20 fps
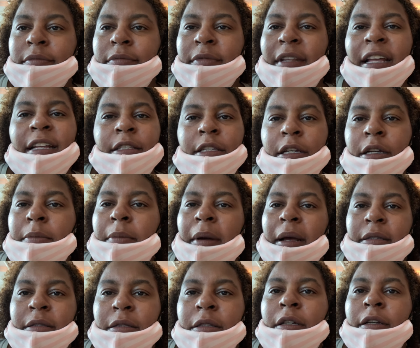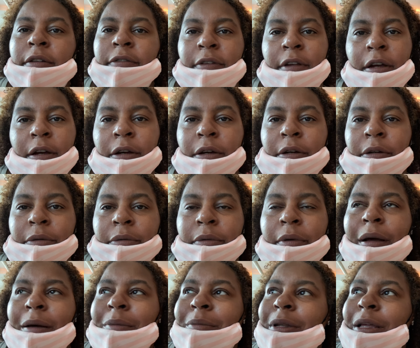They took my stuff, y'all.
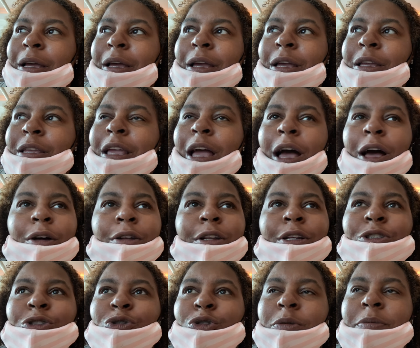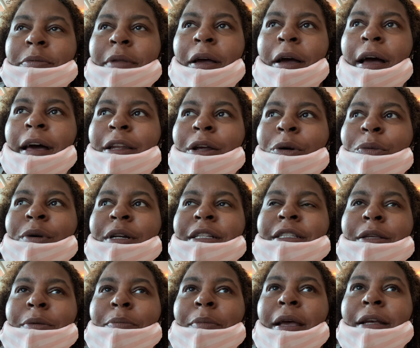I'm like, y'all done tripped out. I done
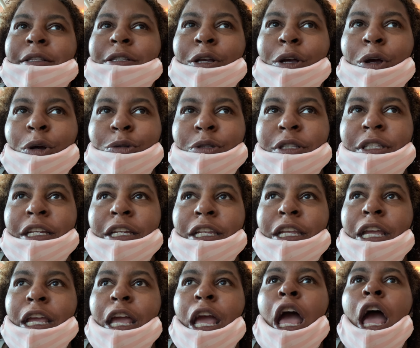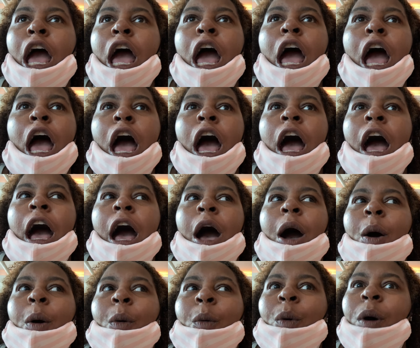went to Mexico City.
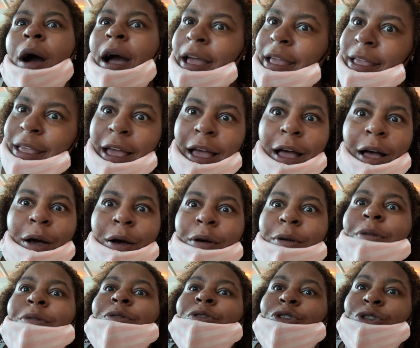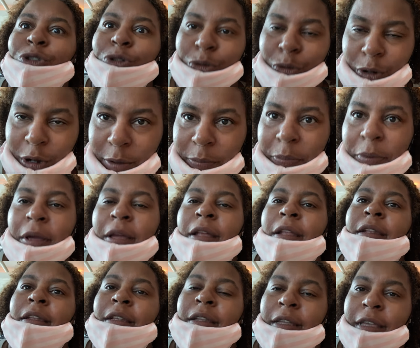Why y'all
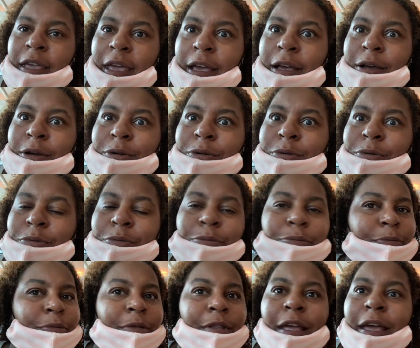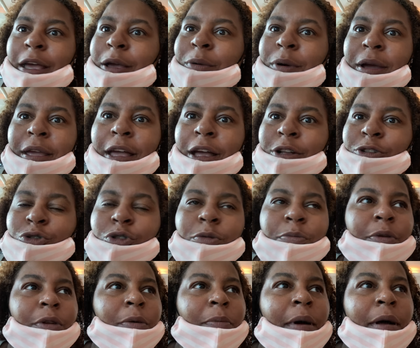tripping, Cancun? Like, why y'all
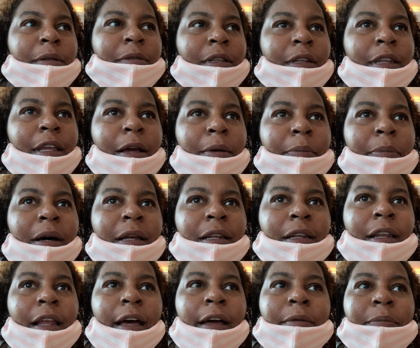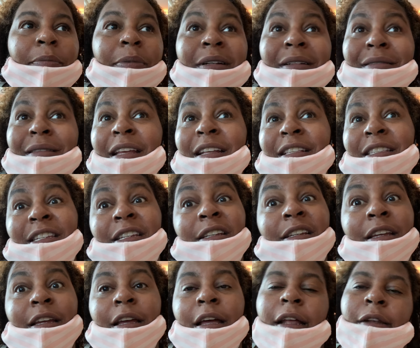tripping about the damn butter knife? But they
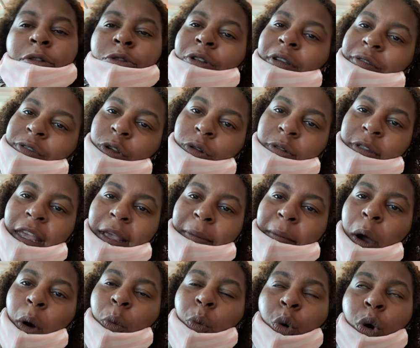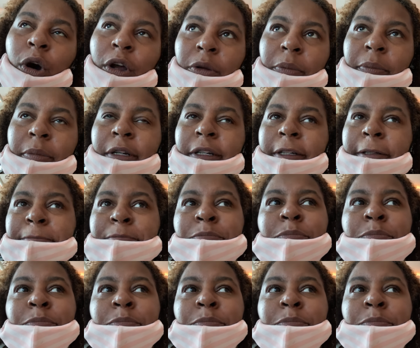took it. I knew they was gonna take my water, but